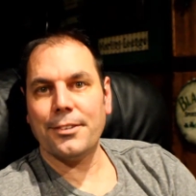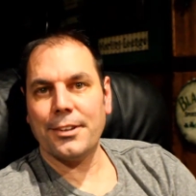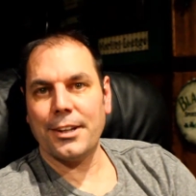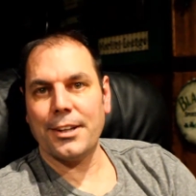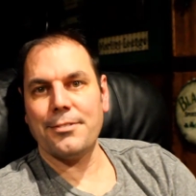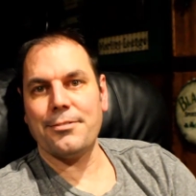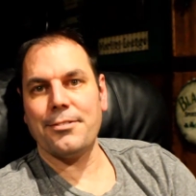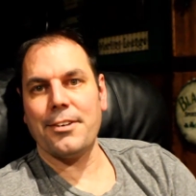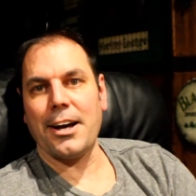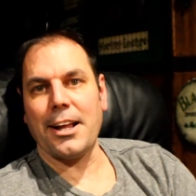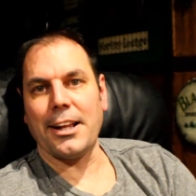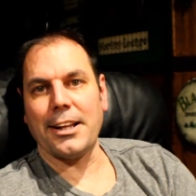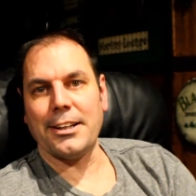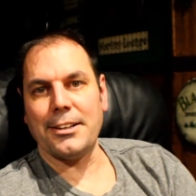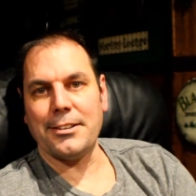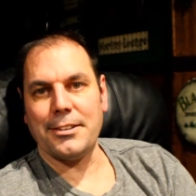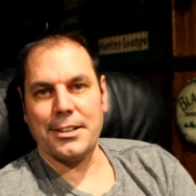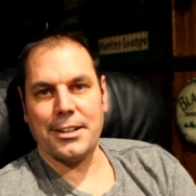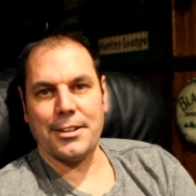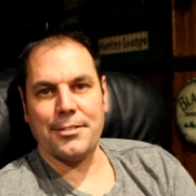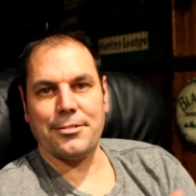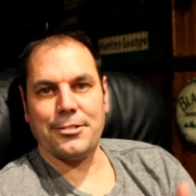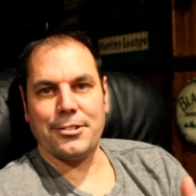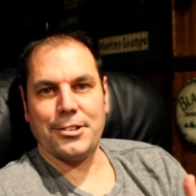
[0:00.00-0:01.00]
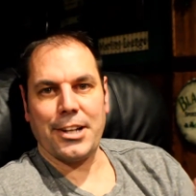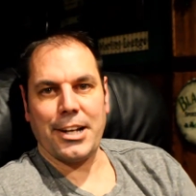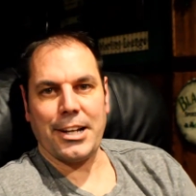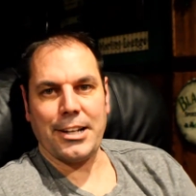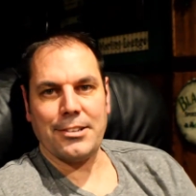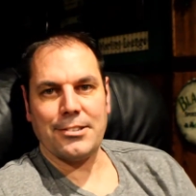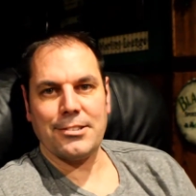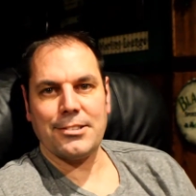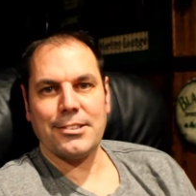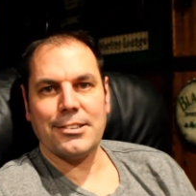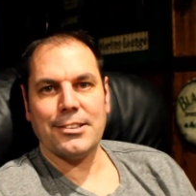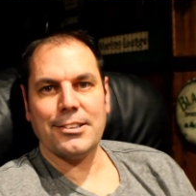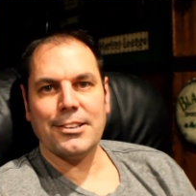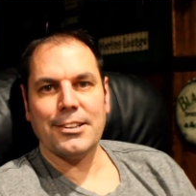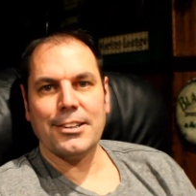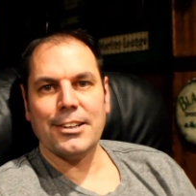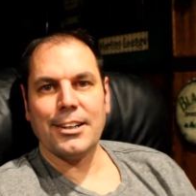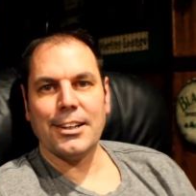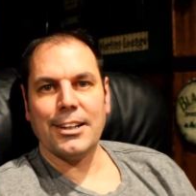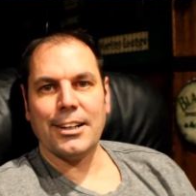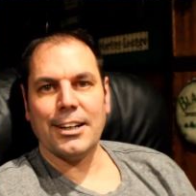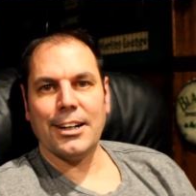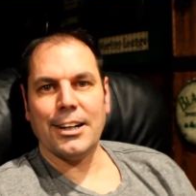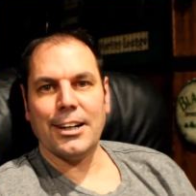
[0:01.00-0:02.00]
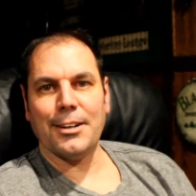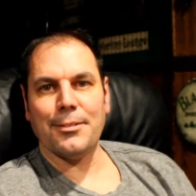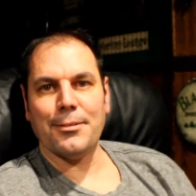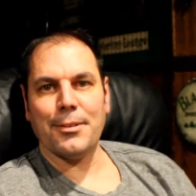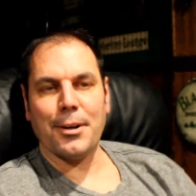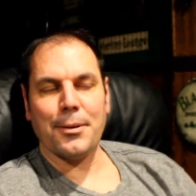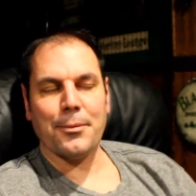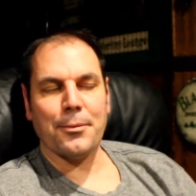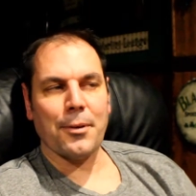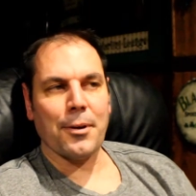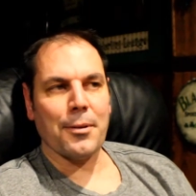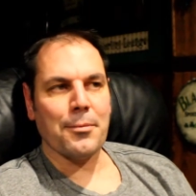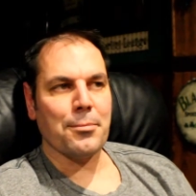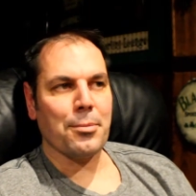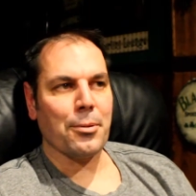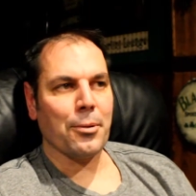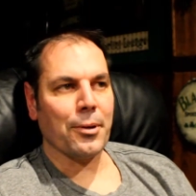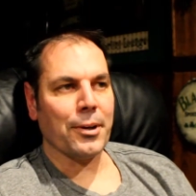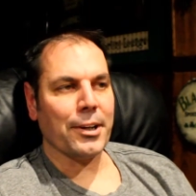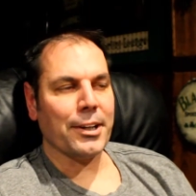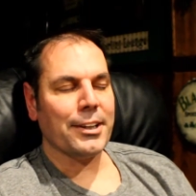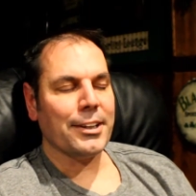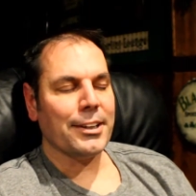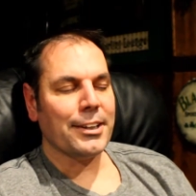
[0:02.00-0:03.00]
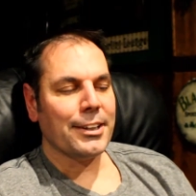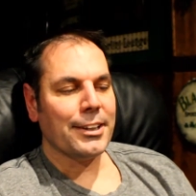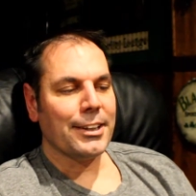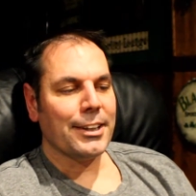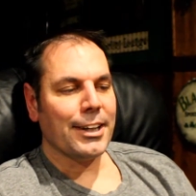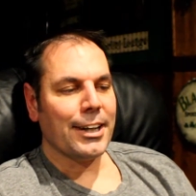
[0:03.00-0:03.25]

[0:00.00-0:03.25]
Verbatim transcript: They finally give chase um, at one point.